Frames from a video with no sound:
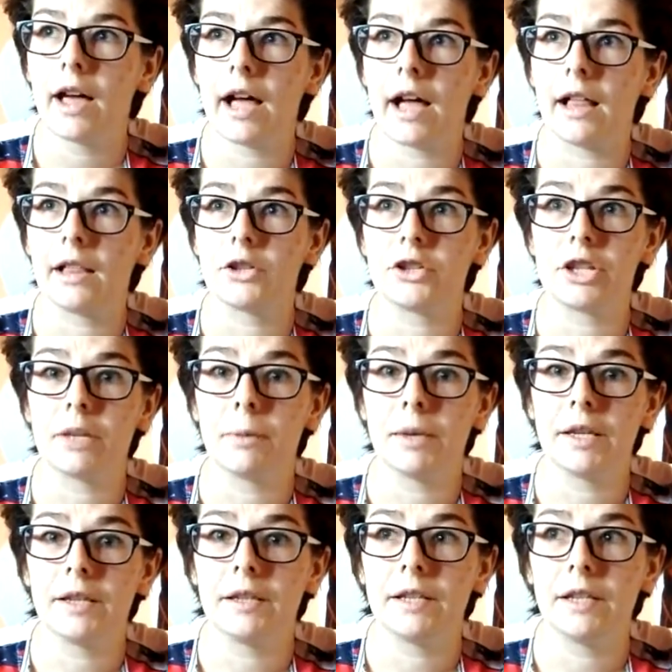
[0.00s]

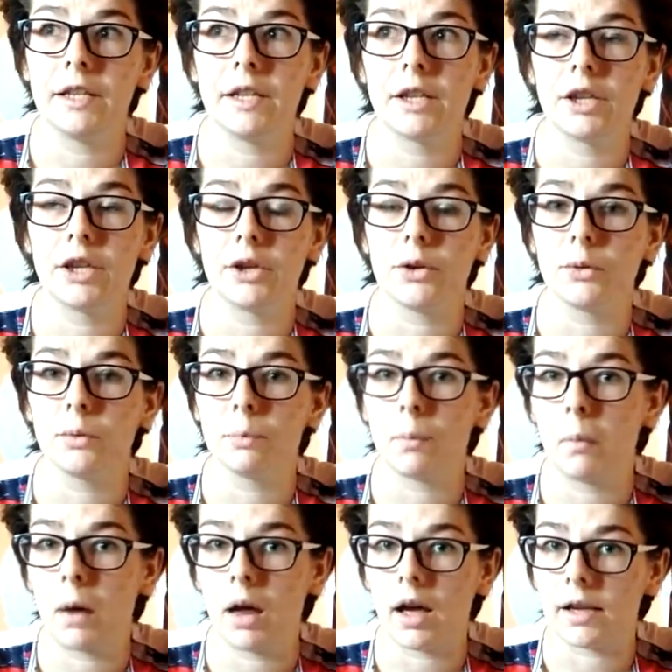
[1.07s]
LGBTQ
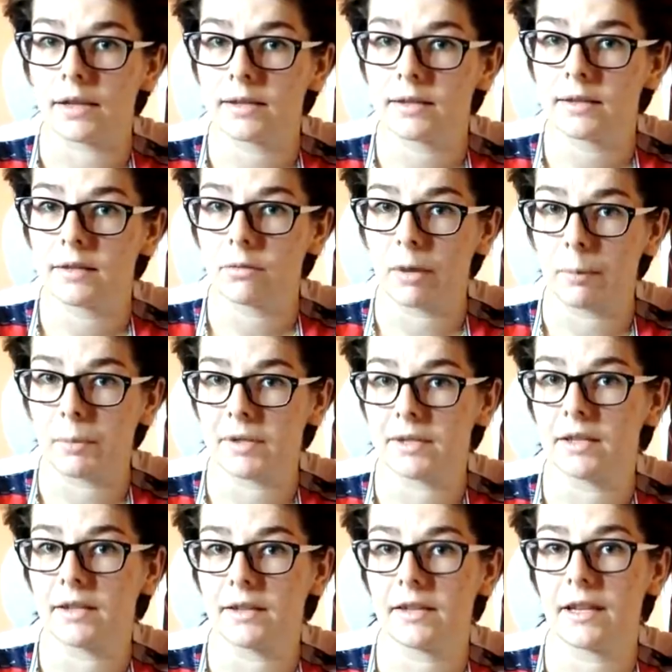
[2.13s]
plus
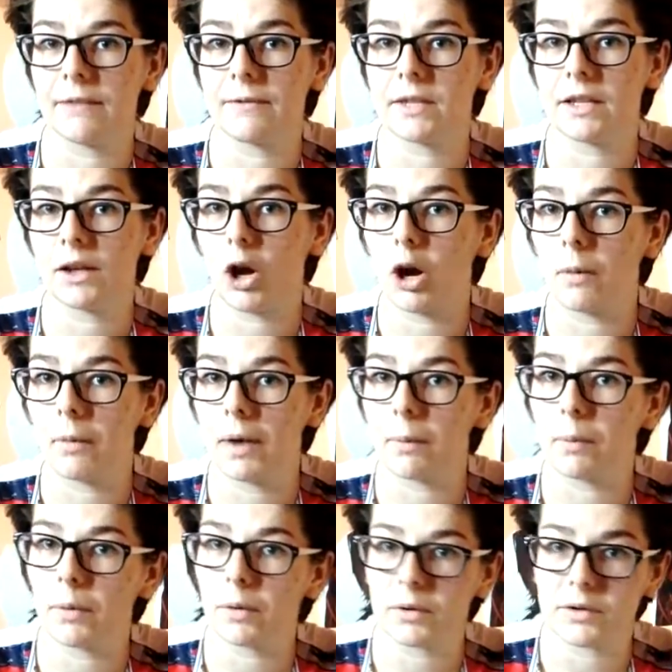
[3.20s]
representatives in
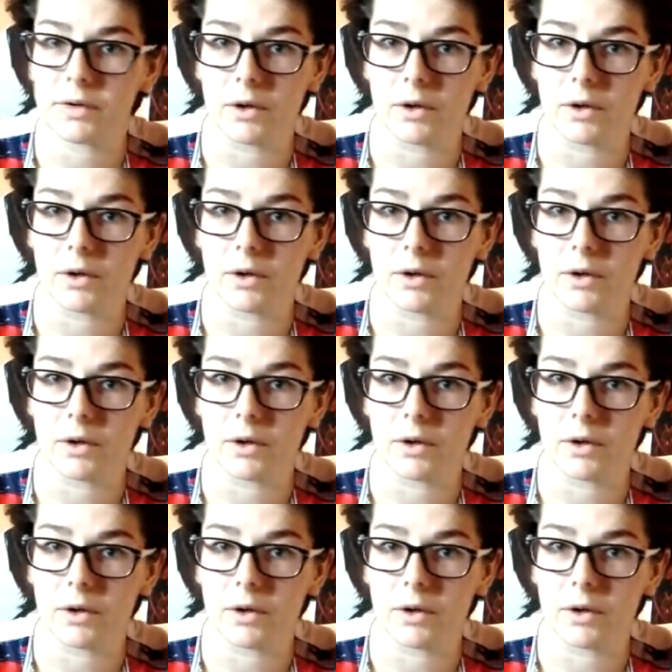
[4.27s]
comic books.